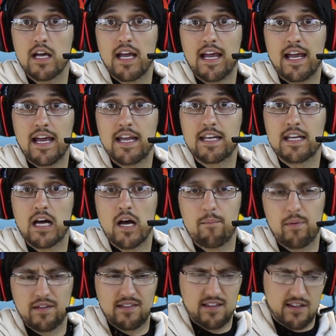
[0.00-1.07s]
And,
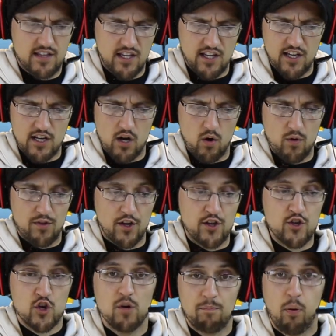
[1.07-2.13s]
but the
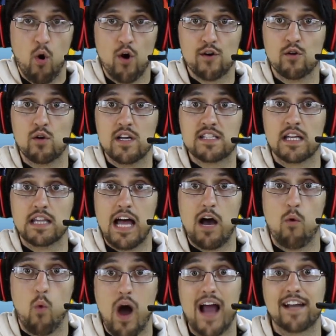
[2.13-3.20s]
new portal is a
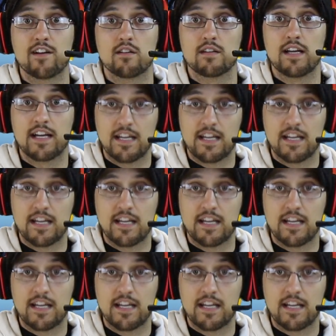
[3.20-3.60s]
lot wider.